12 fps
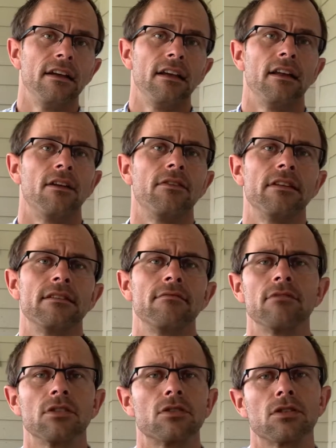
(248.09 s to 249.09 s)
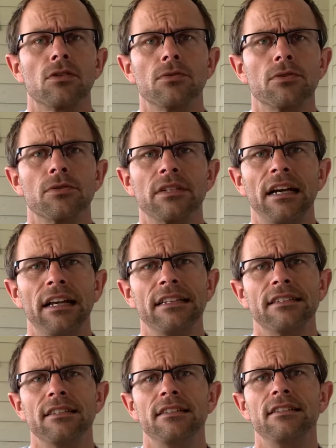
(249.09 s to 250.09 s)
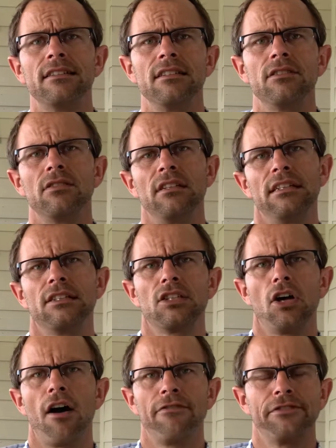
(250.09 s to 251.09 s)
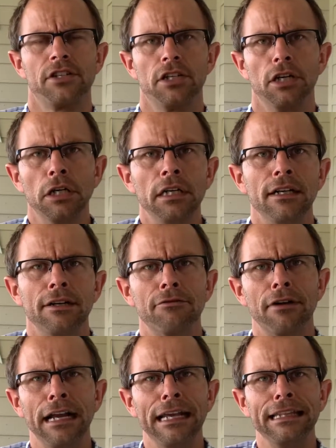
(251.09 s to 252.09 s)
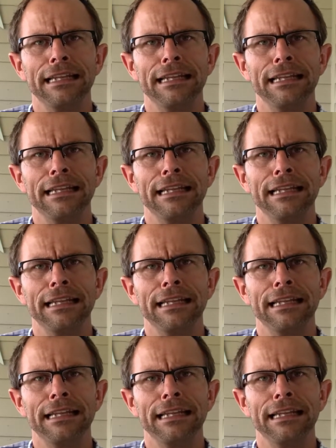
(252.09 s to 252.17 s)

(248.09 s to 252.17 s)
you know that the social sciences is is softer, right?